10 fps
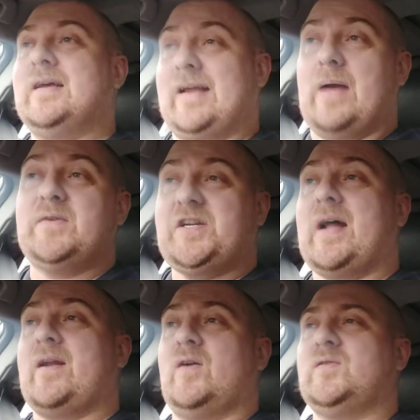Game of
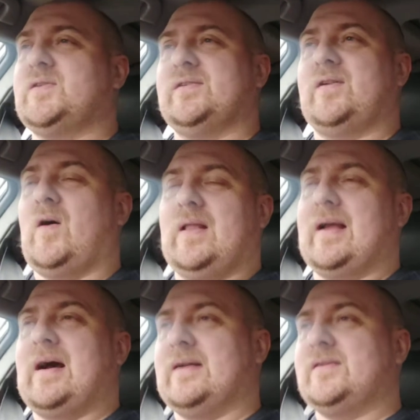Shadows, and all
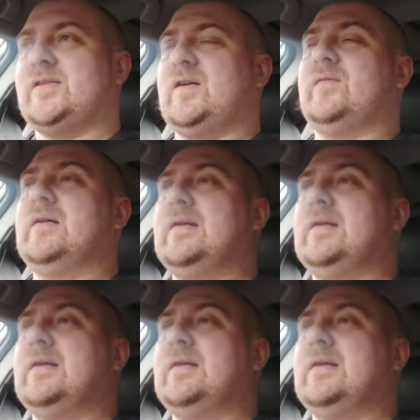that kind of stuff.